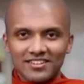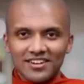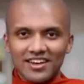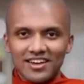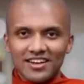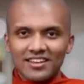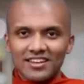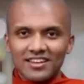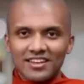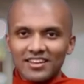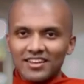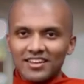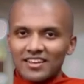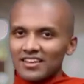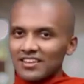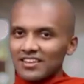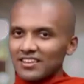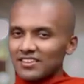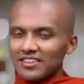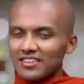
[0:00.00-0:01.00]
Right?
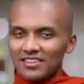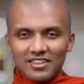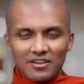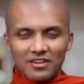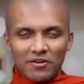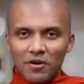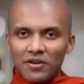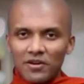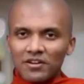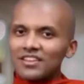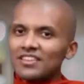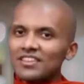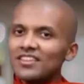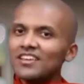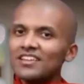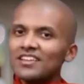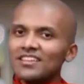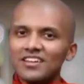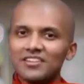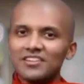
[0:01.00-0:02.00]
The only
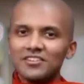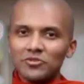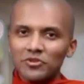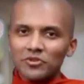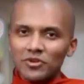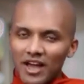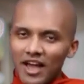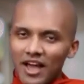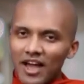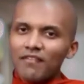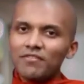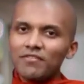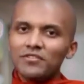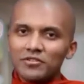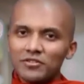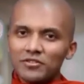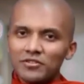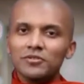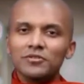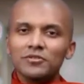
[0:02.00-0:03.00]
thing that you have
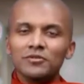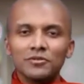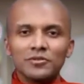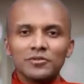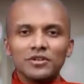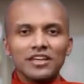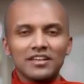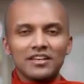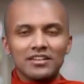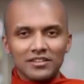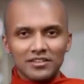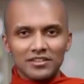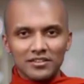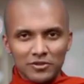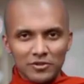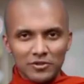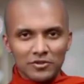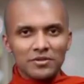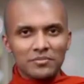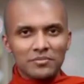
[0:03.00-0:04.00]
to do in
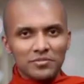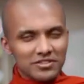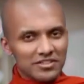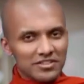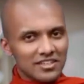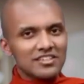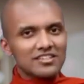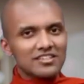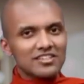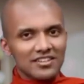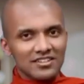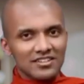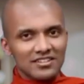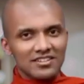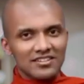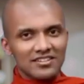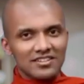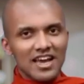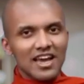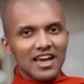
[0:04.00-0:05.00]
your position
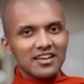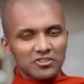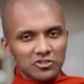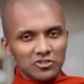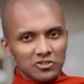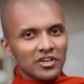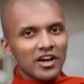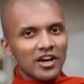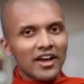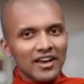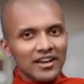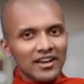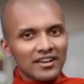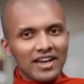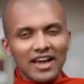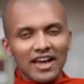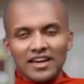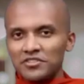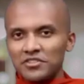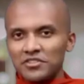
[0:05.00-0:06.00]
as a
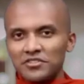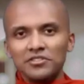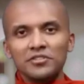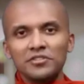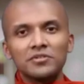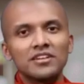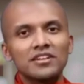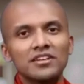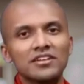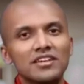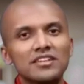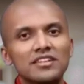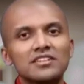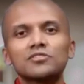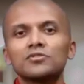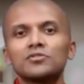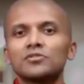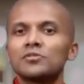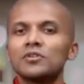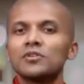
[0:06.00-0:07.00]
child, as a student,
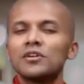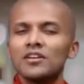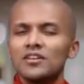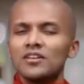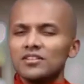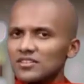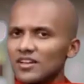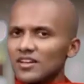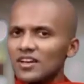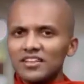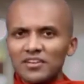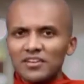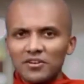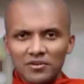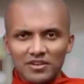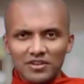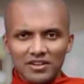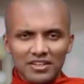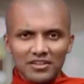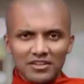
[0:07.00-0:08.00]
is to study
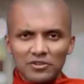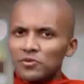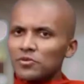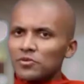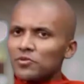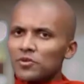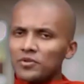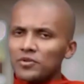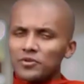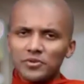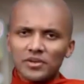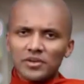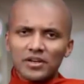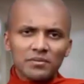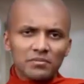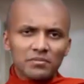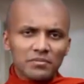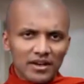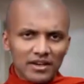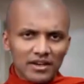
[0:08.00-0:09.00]
only. You don't want to
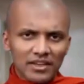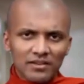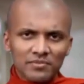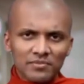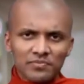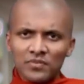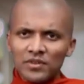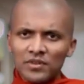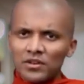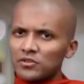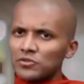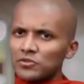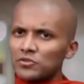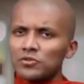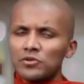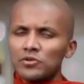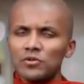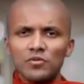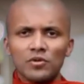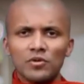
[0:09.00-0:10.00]
earn money.
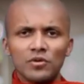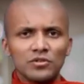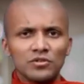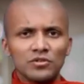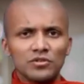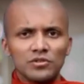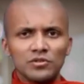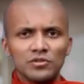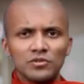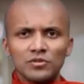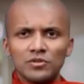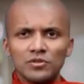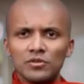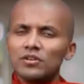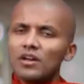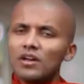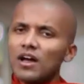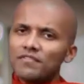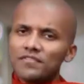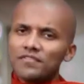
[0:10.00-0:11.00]
You don't want to
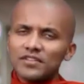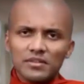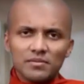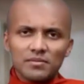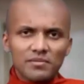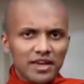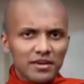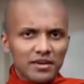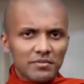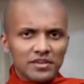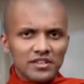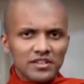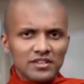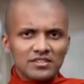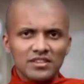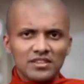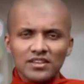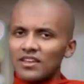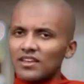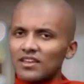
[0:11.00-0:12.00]
look after the
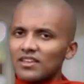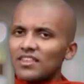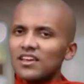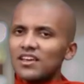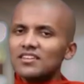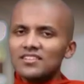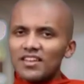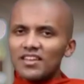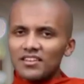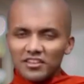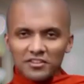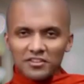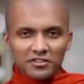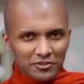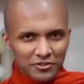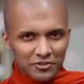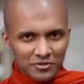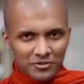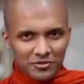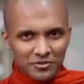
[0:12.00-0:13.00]
babies. There's nothing
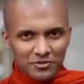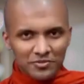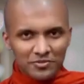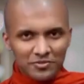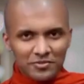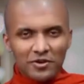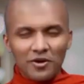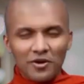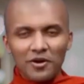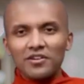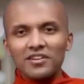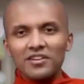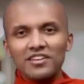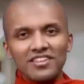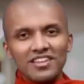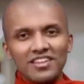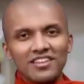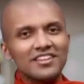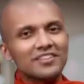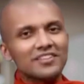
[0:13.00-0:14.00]
to do. Only
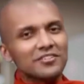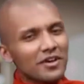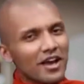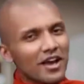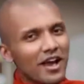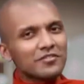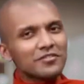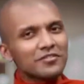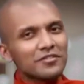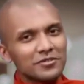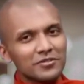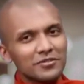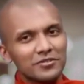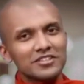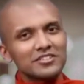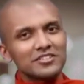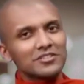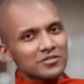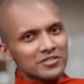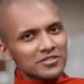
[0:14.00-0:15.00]
thing that you have to do
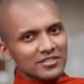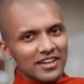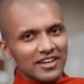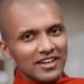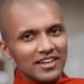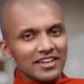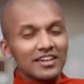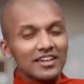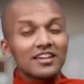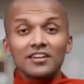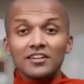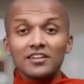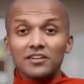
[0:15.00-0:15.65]
is to study.